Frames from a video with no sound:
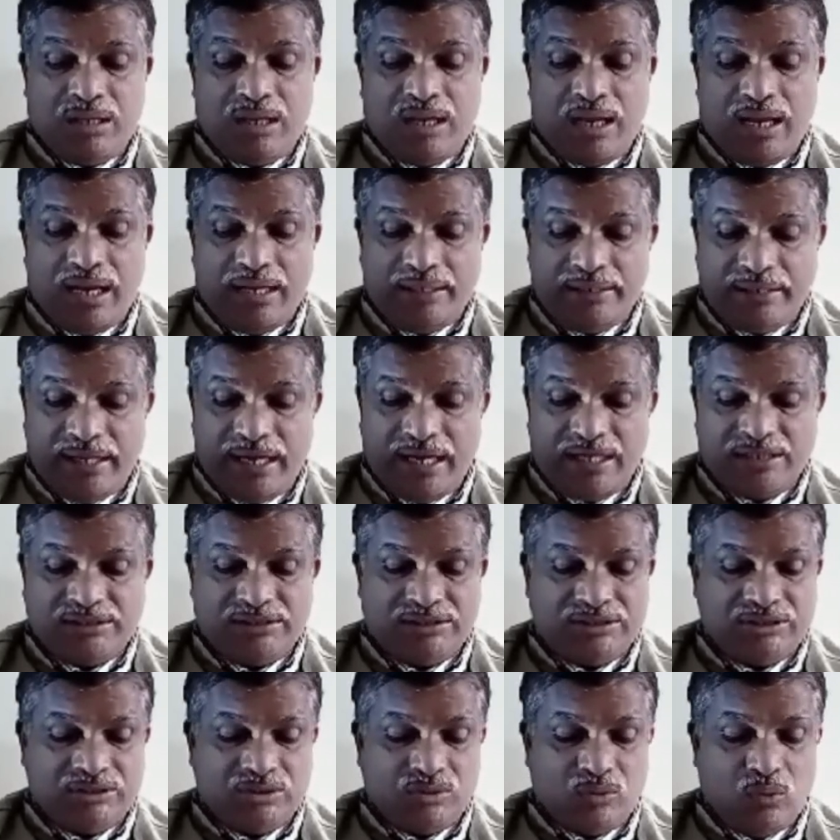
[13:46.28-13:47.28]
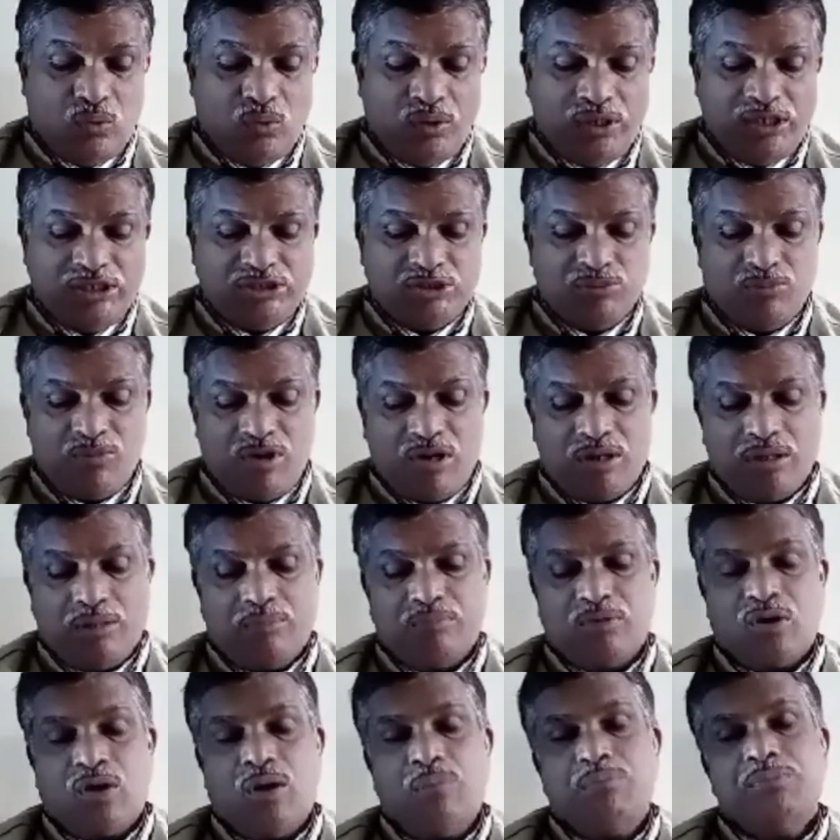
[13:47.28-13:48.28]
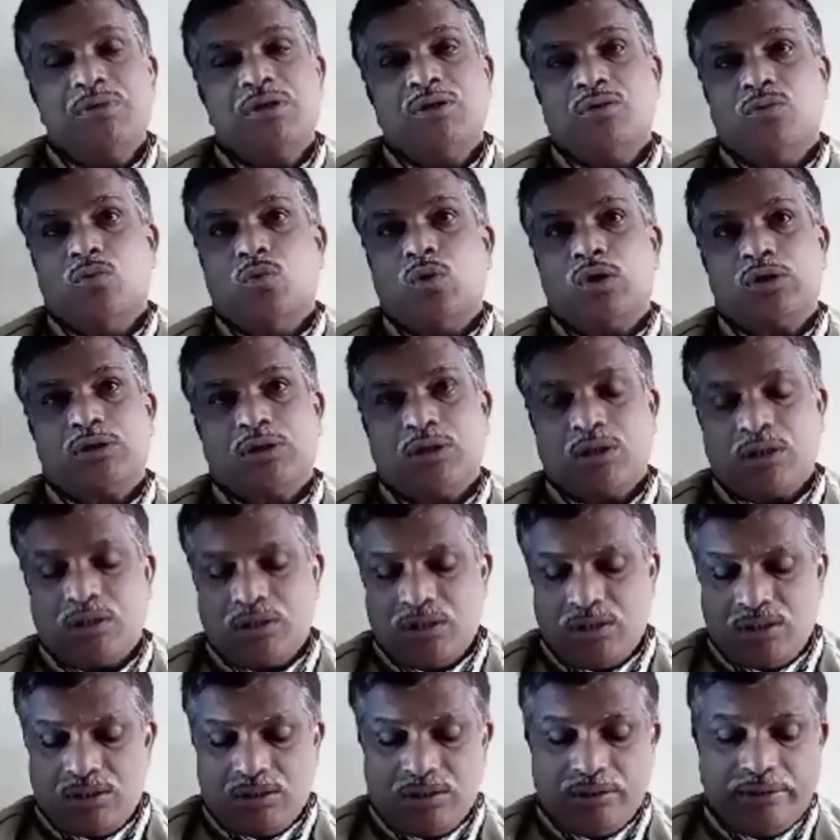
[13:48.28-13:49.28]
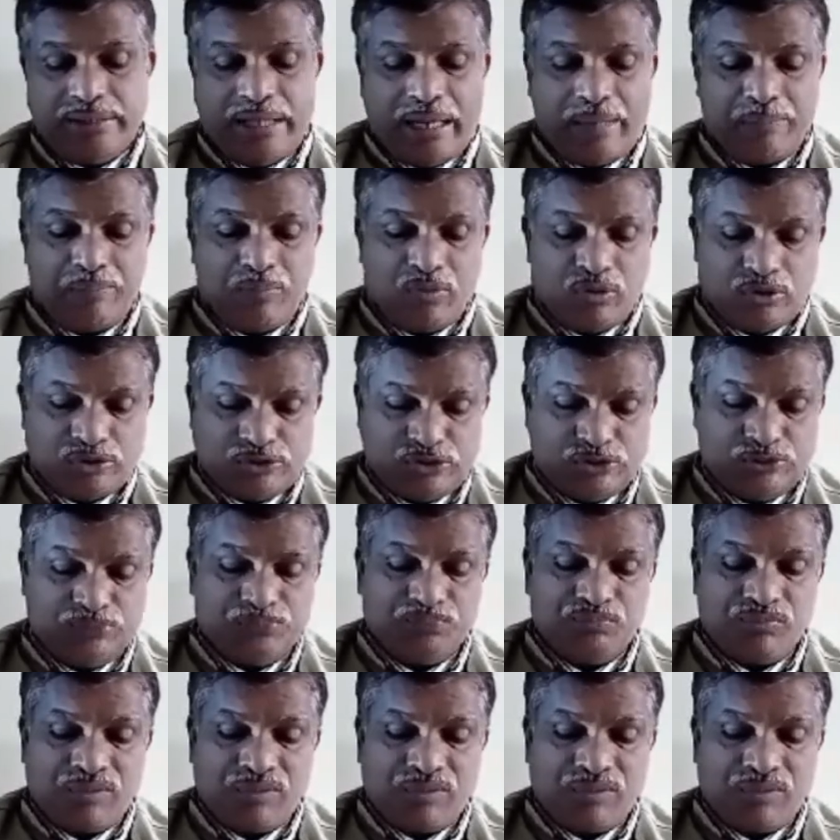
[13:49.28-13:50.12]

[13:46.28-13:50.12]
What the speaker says: attracts only small number of water dipoles.